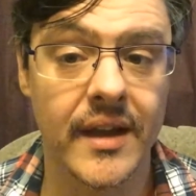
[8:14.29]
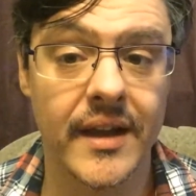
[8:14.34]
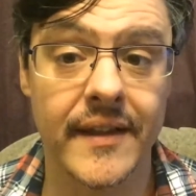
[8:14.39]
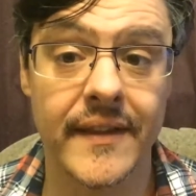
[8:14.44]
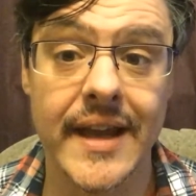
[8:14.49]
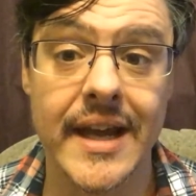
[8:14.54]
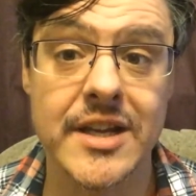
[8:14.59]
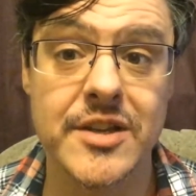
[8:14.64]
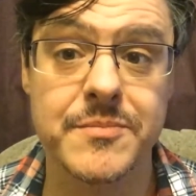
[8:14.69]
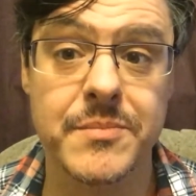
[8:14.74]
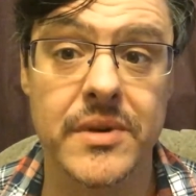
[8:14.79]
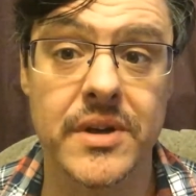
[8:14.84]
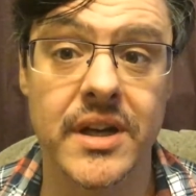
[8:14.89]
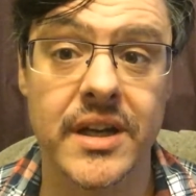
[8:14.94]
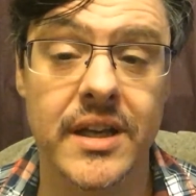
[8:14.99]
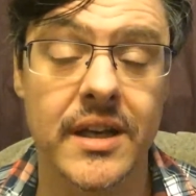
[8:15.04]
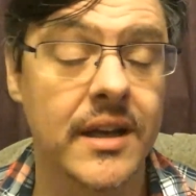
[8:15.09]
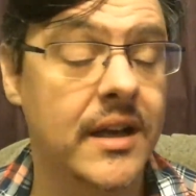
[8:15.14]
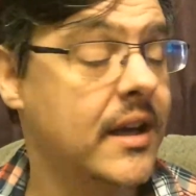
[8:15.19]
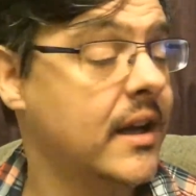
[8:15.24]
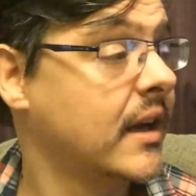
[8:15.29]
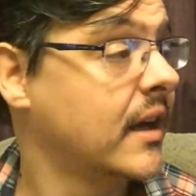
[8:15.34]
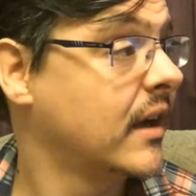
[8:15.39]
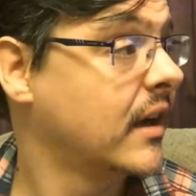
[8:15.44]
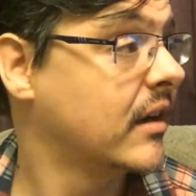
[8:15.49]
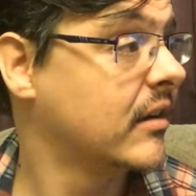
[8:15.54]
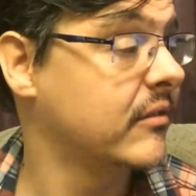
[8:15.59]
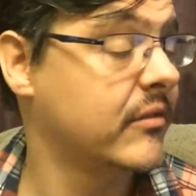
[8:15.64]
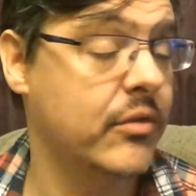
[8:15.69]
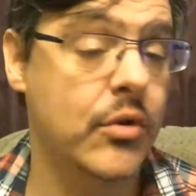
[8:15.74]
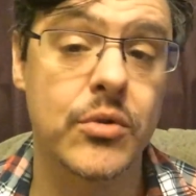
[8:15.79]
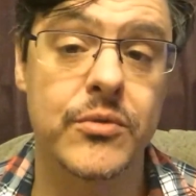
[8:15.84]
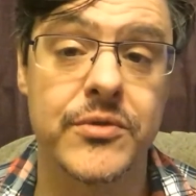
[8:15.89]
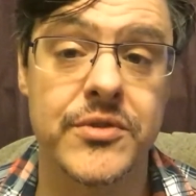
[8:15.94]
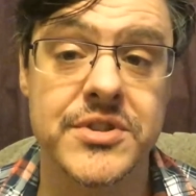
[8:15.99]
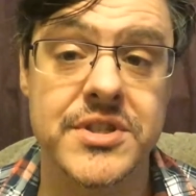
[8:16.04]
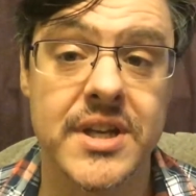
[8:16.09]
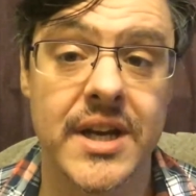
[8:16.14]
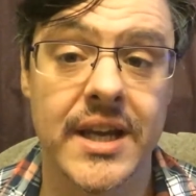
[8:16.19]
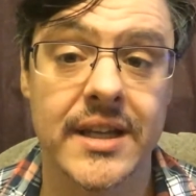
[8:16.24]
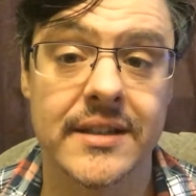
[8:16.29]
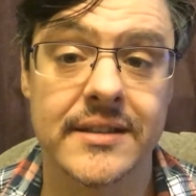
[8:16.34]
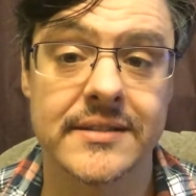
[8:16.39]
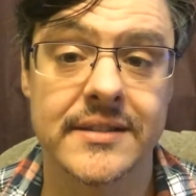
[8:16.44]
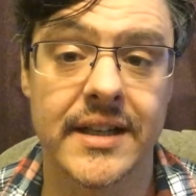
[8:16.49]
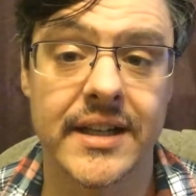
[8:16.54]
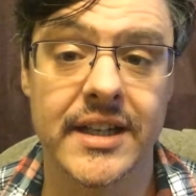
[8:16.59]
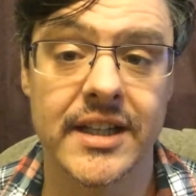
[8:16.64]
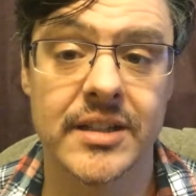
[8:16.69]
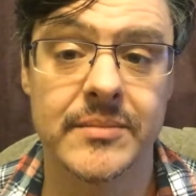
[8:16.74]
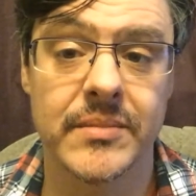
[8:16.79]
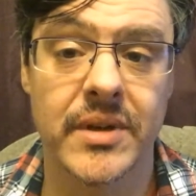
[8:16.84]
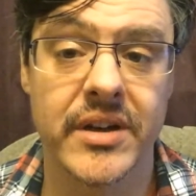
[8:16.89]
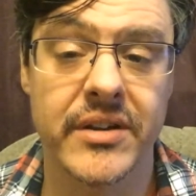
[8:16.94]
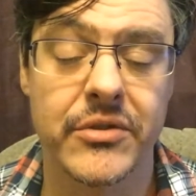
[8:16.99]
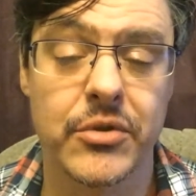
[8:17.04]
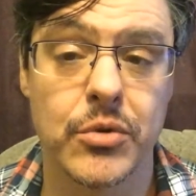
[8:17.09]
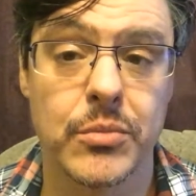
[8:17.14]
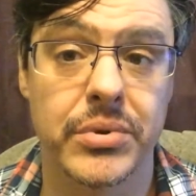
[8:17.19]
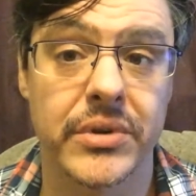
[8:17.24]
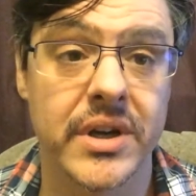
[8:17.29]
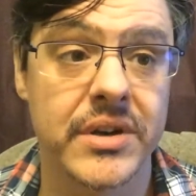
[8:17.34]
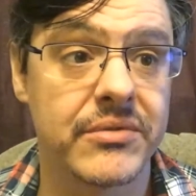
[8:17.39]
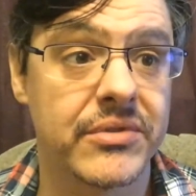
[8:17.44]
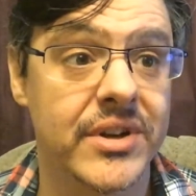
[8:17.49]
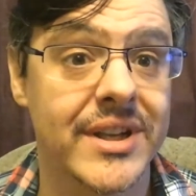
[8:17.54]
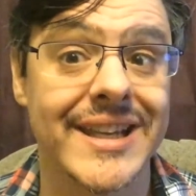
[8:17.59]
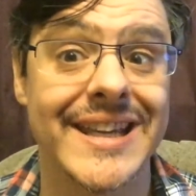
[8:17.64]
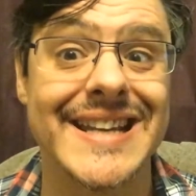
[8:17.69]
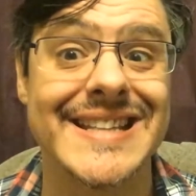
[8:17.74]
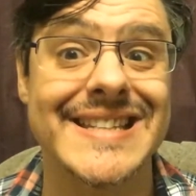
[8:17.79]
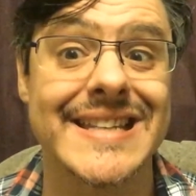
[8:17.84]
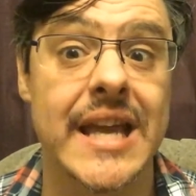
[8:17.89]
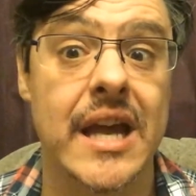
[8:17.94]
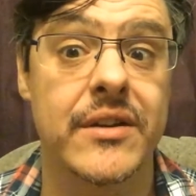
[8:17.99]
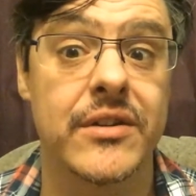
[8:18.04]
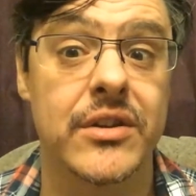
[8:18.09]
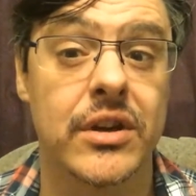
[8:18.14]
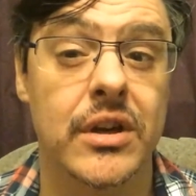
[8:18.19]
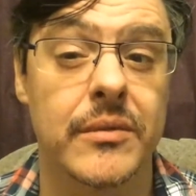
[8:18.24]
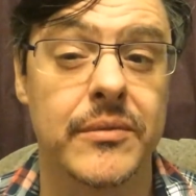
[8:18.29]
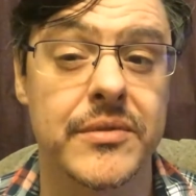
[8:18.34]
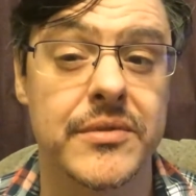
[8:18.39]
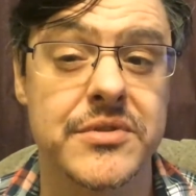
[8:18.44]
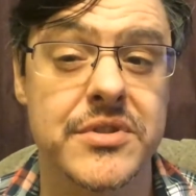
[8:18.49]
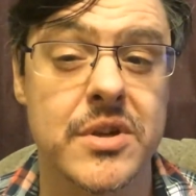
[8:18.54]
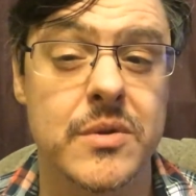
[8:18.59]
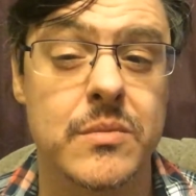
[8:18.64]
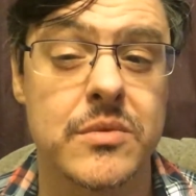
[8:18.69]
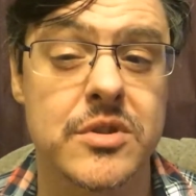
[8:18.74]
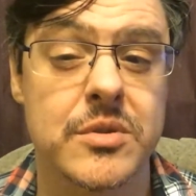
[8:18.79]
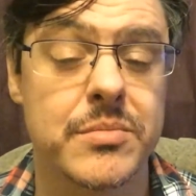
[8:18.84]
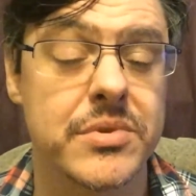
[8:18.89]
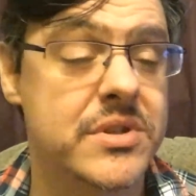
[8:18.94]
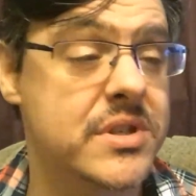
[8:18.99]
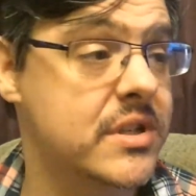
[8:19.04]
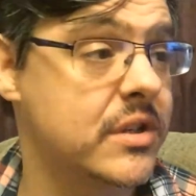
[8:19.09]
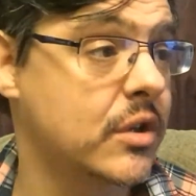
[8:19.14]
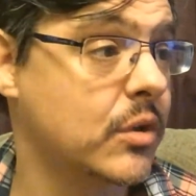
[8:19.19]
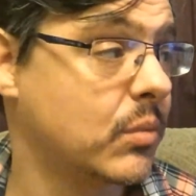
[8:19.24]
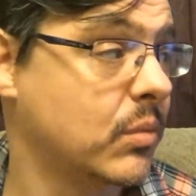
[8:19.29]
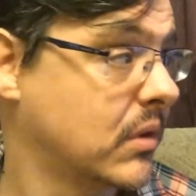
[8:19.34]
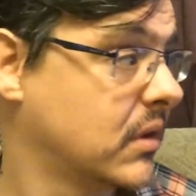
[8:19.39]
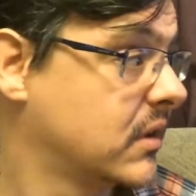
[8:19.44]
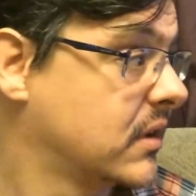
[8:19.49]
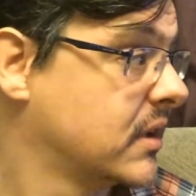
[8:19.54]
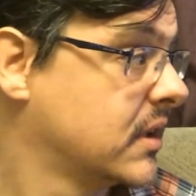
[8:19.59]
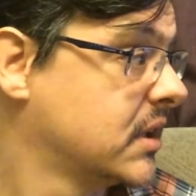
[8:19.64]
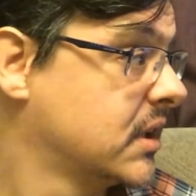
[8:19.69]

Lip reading: That is my vlog for today. I thought bravery and getting out of your comfort zone was a pretty good one.